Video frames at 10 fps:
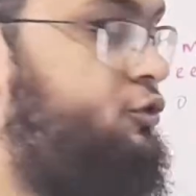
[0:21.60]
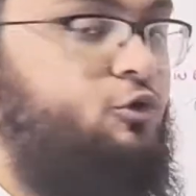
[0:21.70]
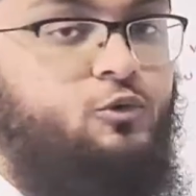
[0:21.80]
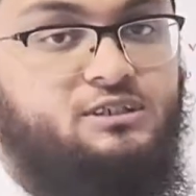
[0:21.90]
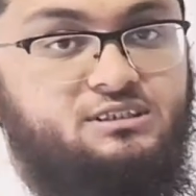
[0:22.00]
for
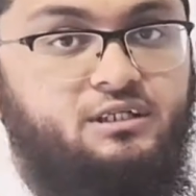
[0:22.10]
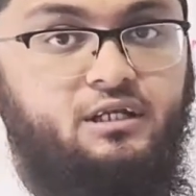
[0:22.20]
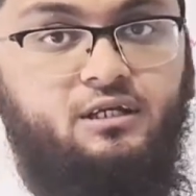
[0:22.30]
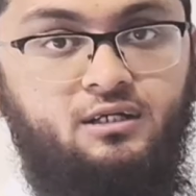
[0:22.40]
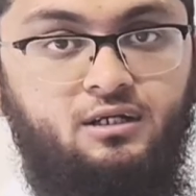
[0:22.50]

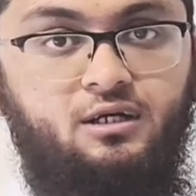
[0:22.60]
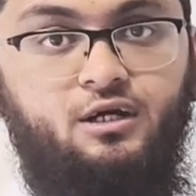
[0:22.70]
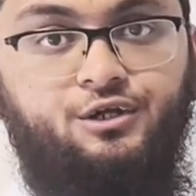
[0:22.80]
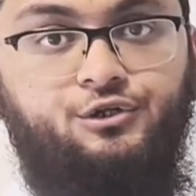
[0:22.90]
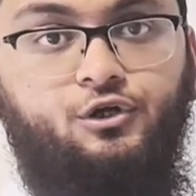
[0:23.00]
questioning
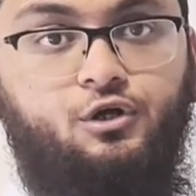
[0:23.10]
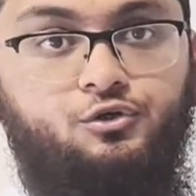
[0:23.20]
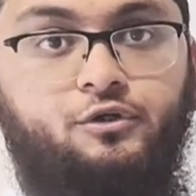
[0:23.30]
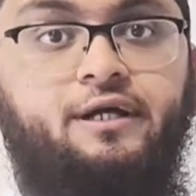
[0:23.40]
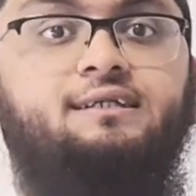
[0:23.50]
in order
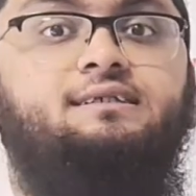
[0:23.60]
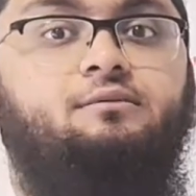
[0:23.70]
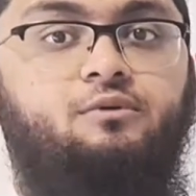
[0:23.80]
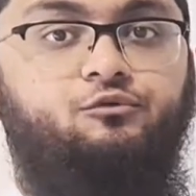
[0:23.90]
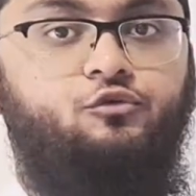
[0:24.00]
to get
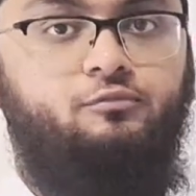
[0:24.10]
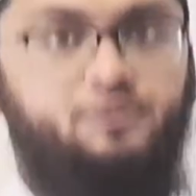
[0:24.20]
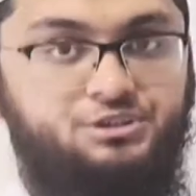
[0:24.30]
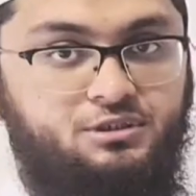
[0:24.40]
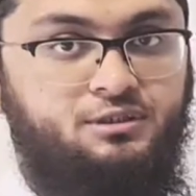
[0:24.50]
some
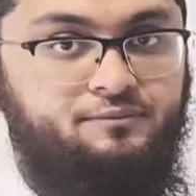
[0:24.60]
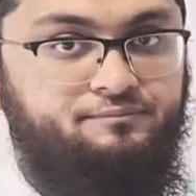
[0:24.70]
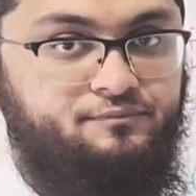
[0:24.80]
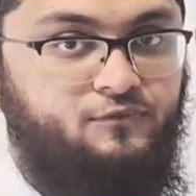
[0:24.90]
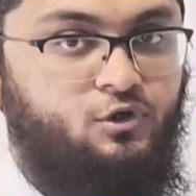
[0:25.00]
information
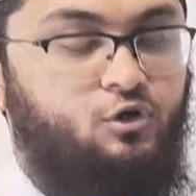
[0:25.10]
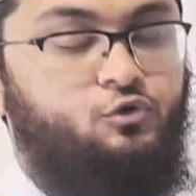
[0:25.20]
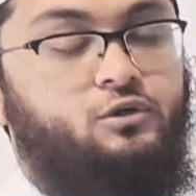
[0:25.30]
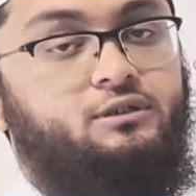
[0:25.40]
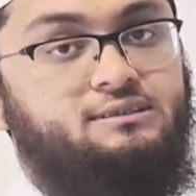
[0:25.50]
or
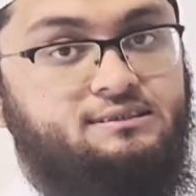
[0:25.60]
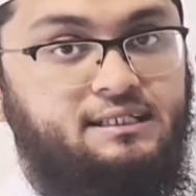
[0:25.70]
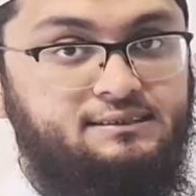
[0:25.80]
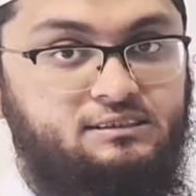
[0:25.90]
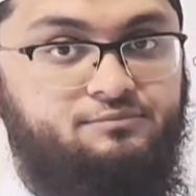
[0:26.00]
to
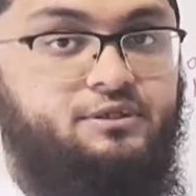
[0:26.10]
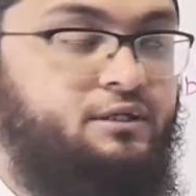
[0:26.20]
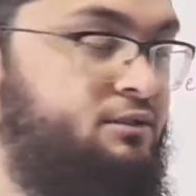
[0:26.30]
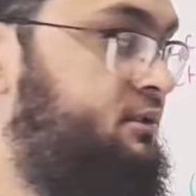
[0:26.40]
understand something.